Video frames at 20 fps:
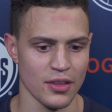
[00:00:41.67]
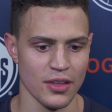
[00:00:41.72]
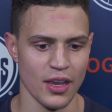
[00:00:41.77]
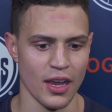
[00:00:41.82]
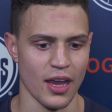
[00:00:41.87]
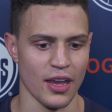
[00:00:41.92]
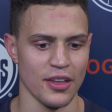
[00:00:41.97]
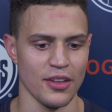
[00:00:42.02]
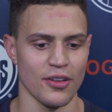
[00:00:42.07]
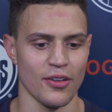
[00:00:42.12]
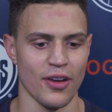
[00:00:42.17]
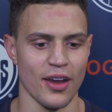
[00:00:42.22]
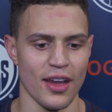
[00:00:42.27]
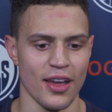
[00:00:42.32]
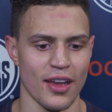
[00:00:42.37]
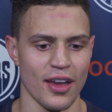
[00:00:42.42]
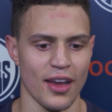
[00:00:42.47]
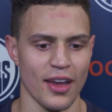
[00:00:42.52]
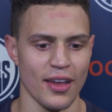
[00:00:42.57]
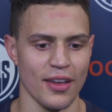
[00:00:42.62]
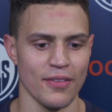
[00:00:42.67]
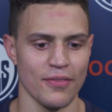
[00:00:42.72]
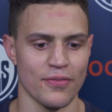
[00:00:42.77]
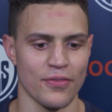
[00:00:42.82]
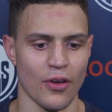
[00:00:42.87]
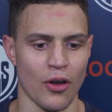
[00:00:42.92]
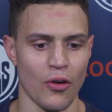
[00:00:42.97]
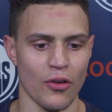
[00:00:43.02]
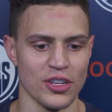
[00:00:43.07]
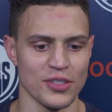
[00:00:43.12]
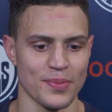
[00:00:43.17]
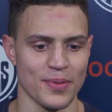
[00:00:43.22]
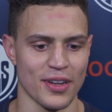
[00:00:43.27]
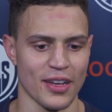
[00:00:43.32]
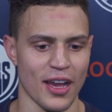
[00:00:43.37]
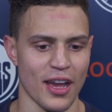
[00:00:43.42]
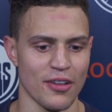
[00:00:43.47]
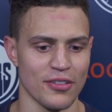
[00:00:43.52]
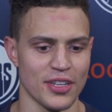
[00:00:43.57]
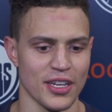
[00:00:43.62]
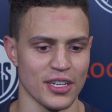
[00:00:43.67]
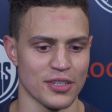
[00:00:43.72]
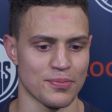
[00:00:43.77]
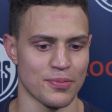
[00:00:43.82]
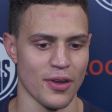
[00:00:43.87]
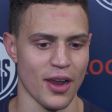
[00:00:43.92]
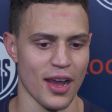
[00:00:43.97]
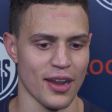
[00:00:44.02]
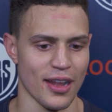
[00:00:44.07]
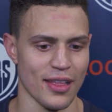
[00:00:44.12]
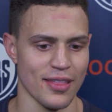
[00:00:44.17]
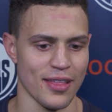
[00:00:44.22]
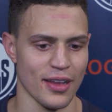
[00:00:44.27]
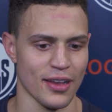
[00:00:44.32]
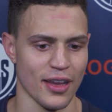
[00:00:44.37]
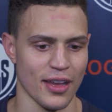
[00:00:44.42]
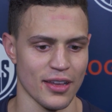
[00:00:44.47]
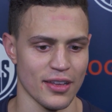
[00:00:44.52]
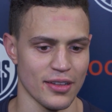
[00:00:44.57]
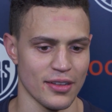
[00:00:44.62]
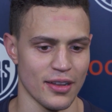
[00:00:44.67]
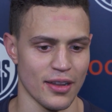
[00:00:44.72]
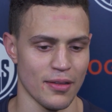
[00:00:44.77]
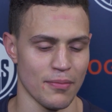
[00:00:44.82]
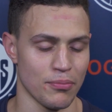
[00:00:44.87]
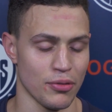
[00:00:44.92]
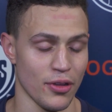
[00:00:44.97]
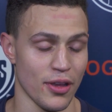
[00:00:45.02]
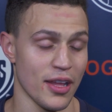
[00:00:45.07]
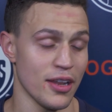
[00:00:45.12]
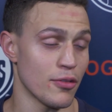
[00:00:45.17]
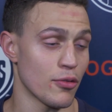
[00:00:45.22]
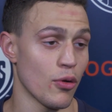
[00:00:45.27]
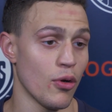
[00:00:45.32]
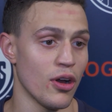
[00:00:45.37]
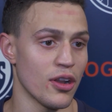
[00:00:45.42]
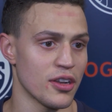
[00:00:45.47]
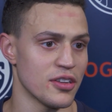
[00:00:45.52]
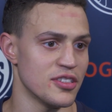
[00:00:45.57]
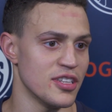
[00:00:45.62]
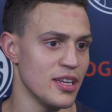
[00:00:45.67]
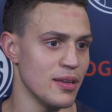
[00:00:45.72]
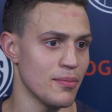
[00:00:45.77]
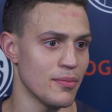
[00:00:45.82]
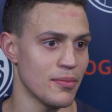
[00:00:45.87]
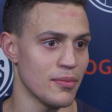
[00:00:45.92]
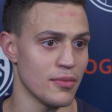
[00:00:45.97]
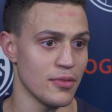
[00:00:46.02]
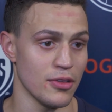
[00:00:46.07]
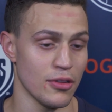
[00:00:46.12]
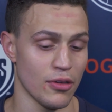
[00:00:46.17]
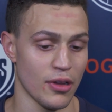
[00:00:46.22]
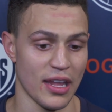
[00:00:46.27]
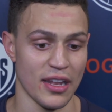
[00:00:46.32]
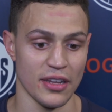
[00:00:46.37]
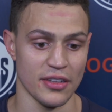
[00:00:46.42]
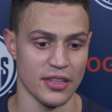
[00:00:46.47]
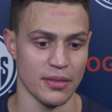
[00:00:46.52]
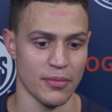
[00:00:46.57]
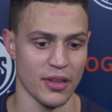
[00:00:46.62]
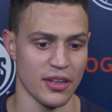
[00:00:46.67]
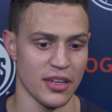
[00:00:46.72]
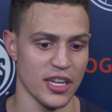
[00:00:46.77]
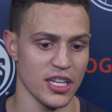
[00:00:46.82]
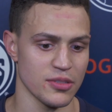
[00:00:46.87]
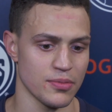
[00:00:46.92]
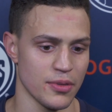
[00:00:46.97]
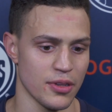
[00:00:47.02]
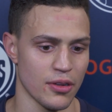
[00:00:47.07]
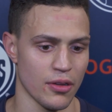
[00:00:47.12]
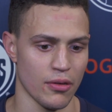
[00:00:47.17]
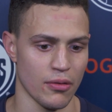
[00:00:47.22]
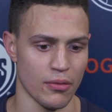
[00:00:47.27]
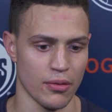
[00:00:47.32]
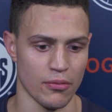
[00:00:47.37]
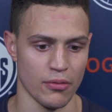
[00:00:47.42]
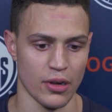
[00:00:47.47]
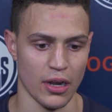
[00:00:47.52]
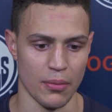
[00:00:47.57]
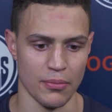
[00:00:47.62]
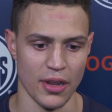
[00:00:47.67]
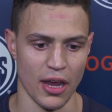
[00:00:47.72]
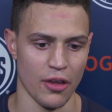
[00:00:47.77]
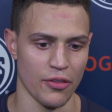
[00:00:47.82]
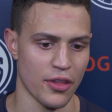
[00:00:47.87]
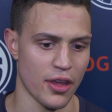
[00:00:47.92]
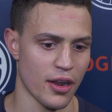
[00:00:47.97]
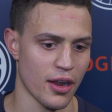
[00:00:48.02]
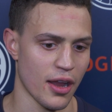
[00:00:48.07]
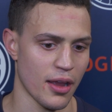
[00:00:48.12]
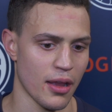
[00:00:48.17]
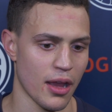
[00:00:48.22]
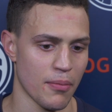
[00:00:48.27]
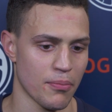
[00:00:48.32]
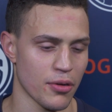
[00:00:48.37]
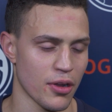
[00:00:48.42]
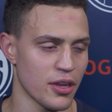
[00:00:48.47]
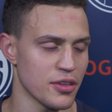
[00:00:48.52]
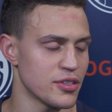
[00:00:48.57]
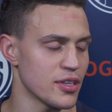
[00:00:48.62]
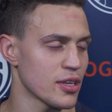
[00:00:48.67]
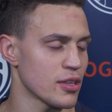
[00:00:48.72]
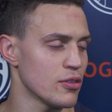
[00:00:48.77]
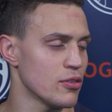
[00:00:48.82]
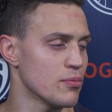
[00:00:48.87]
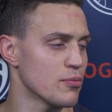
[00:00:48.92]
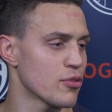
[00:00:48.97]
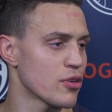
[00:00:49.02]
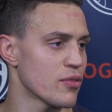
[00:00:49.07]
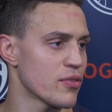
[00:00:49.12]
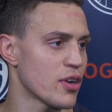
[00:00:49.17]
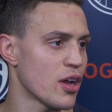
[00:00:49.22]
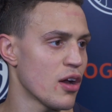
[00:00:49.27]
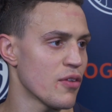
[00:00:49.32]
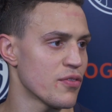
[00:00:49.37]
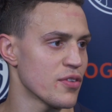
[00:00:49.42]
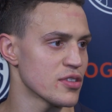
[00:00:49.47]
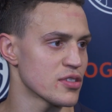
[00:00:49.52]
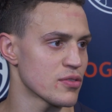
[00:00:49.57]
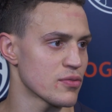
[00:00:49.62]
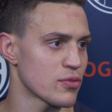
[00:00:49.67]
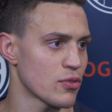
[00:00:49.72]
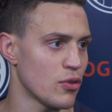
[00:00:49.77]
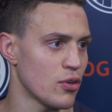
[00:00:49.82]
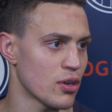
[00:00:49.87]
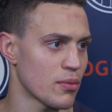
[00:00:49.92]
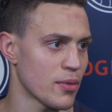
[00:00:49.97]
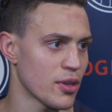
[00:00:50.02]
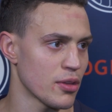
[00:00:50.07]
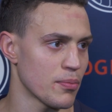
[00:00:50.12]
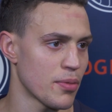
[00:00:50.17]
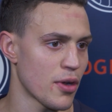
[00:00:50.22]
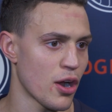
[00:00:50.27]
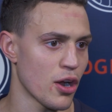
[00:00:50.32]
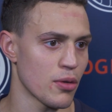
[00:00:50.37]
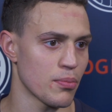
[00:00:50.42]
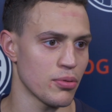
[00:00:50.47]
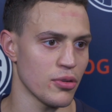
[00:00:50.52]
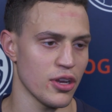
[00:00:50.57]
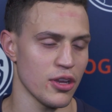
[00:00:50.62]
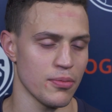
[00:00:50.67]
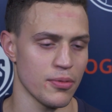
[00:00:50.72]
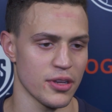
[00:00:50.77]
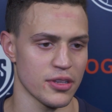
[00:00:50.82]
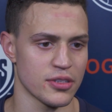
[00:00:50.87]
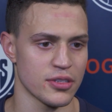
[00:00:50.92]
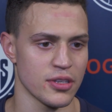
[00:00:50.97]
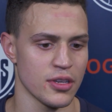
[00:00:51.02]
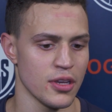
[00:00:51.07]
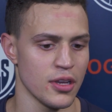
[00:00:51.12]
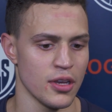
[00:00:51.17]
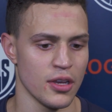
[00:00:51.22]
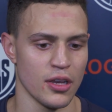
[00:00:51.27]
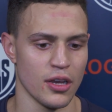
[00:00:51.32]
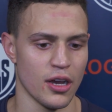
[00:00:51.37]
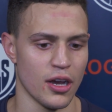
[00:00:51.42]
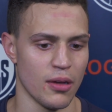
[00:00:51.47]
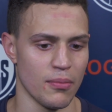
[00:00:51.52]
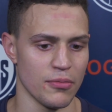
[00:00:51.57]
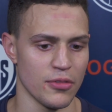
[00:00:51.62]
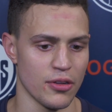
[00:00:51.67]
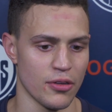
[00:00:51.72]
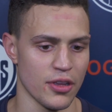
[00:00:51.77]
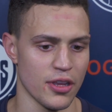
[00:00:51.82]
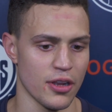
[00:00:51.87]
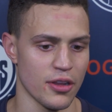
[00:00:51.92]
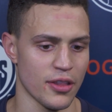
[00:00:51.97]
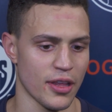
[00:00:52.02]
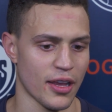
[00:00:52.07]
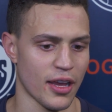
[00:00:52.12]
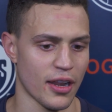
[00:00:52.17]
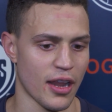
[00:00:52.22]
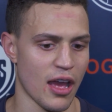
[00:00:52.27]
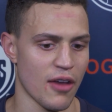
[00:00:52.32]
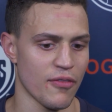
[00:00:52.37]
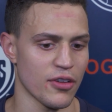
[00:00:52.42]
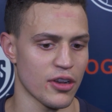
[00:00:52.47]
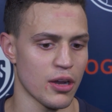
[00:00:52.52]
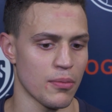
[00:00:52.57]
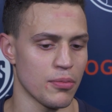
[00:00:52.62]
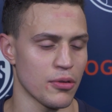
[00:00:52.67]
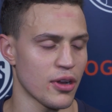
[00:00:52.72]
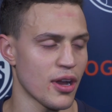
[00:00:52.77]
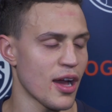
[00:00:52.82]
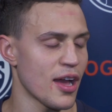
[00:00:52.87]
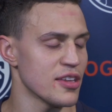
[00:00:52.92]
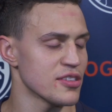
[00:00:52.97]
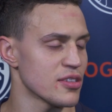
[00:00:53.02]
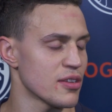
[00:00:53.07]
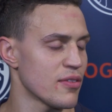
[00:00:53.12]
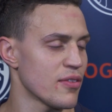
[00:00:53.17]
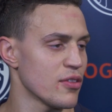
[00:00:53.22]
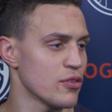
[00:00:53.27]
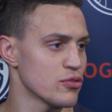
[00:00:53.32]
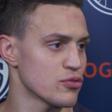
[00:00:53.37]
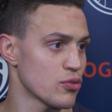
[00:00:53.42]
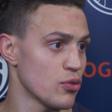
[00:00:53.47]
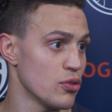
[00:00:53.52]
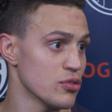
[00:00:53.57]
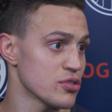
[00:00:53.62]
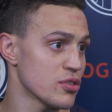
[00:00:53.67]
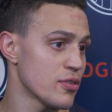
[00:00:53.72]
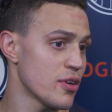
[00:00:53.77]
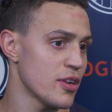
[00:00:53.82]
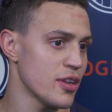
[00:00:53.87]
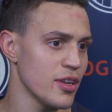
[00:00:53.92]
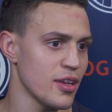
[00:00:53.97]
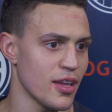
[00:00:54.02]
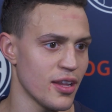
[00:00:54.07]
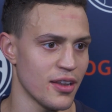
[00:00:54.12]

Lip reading: Yeah, you know, I've always been a guy who takes pride. I think I can play any role on a team, you know, any team that needs me. You know, when I'm down there, I probably take a little more of an offensive role when I'm on the power play. But, you know, here they kind of have a couple guys that have those roles already.